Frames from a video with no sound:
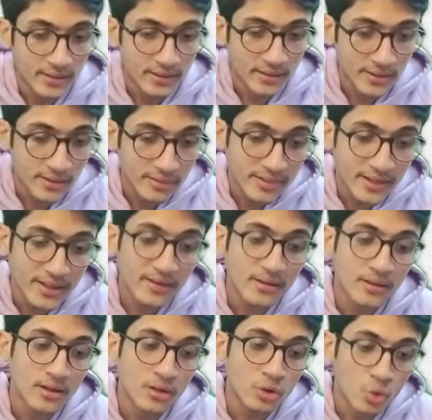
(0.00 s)
is there
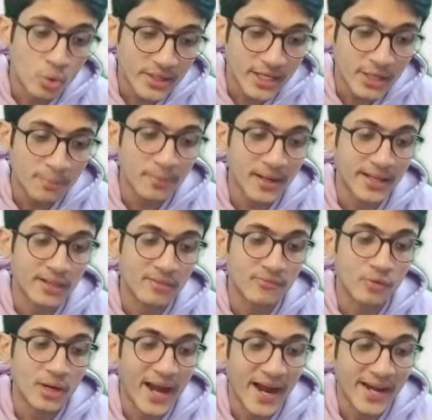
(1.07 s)
a quoted price
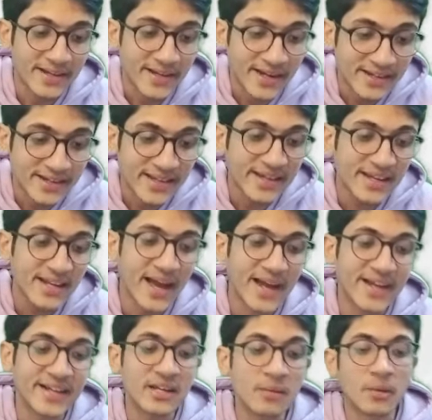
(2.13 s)
for identical
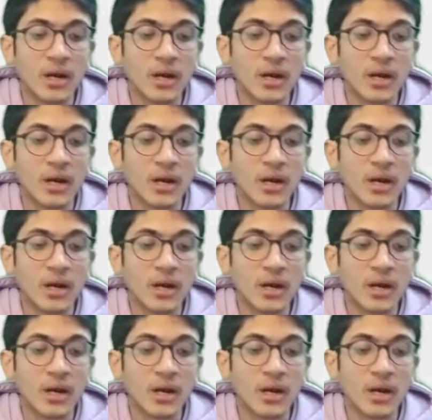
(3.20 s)
item